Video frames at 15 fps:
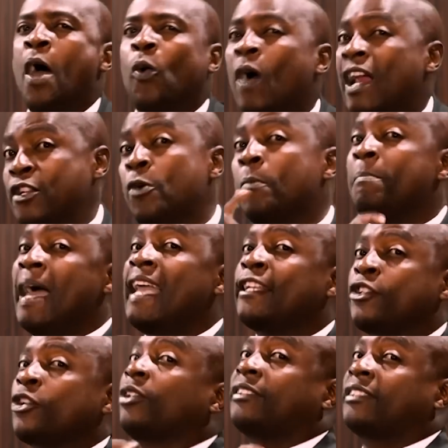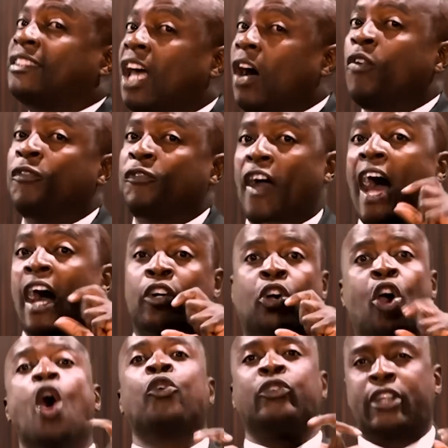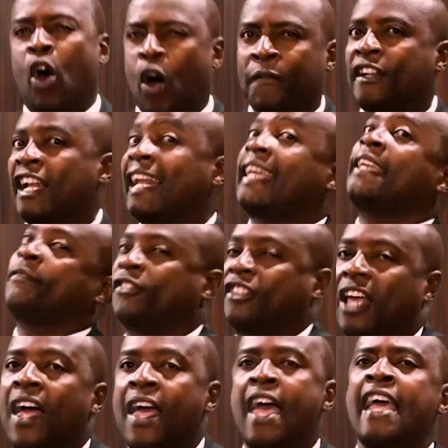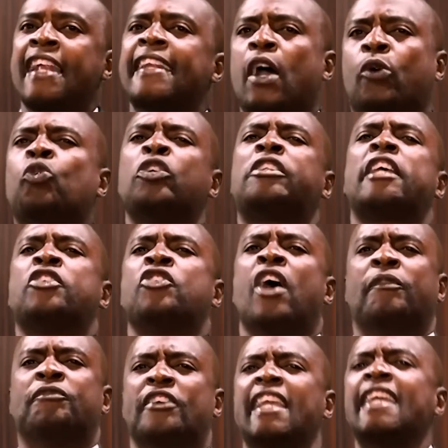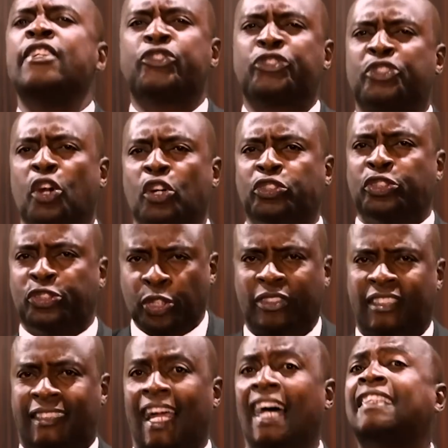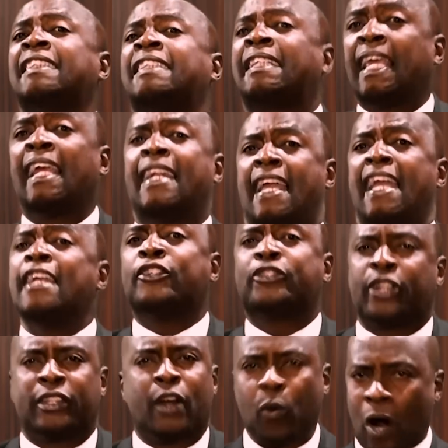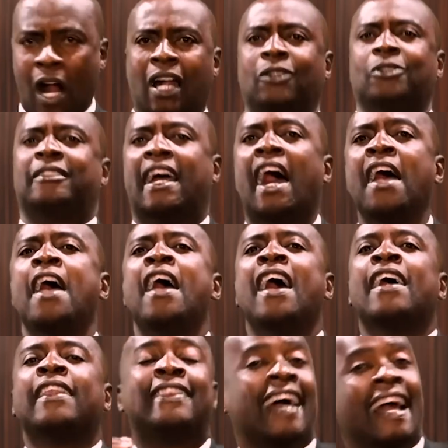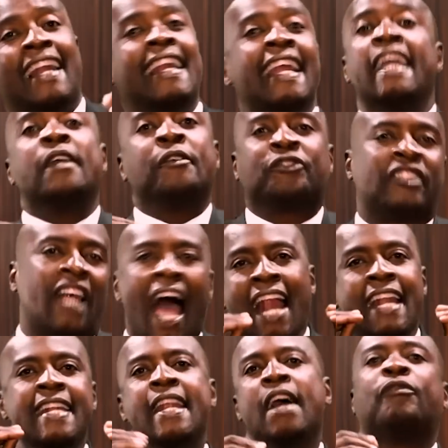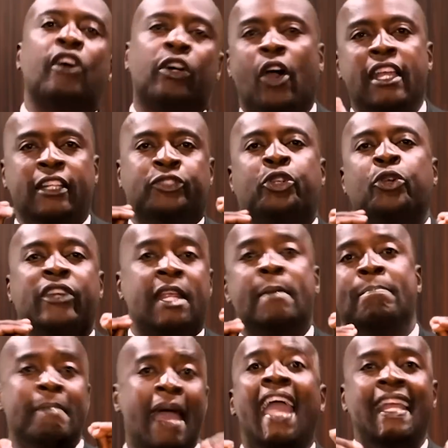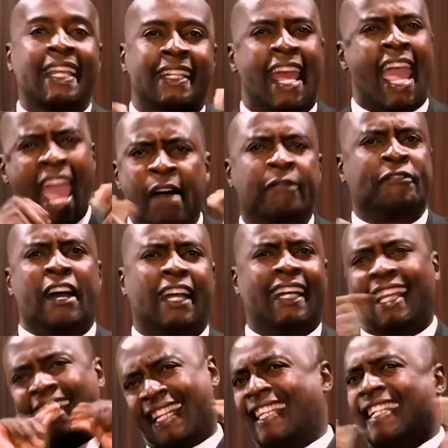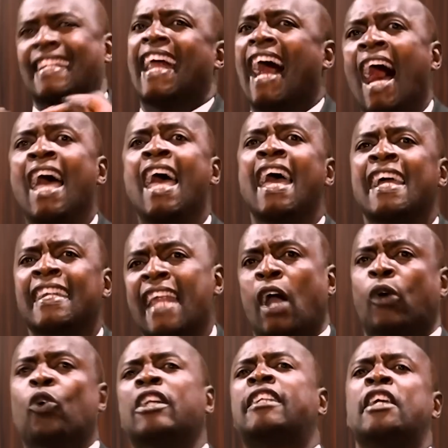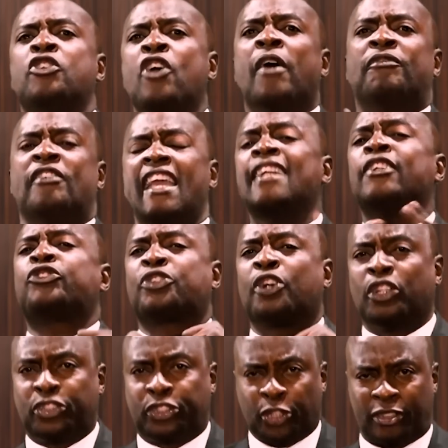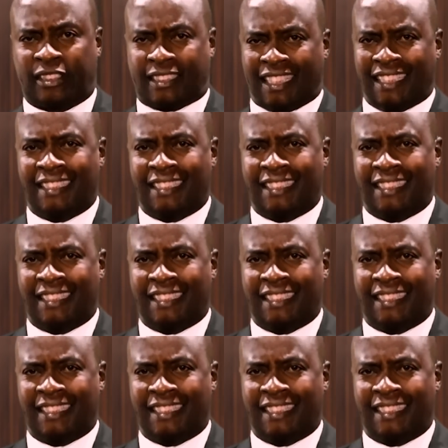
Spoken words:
when you make yourself a coat of leaves, nekuti you have introduced sin into the world, the leaves are never going to remain evergreen. Nekuti you have introduced